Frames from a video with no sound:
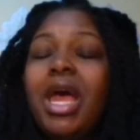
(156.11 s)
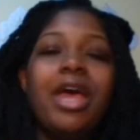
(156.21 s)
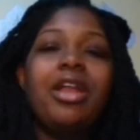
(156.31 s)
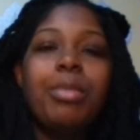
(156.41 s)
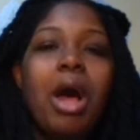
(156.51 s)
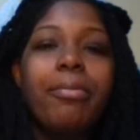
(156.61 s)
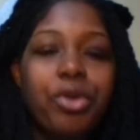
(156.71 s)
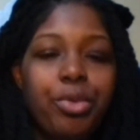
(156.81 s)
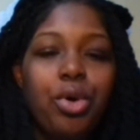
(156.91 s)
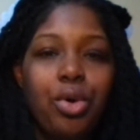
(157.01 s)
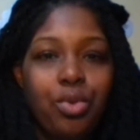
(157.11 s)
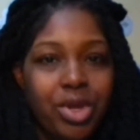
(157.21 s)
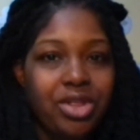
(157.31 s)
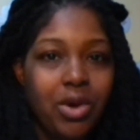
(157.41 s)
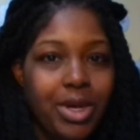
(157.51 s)
and I'm comfortable
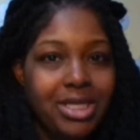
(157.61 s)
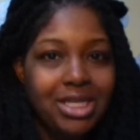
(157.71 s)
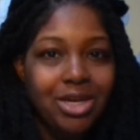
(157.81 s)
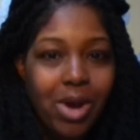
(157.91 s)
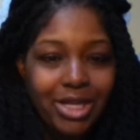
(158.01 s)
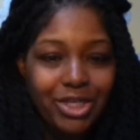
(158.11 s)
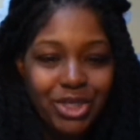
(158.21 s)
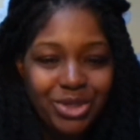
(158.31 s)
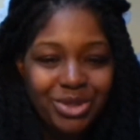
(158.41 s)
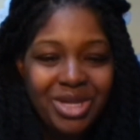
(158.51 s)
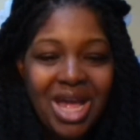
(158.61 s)
with going to Gwangju.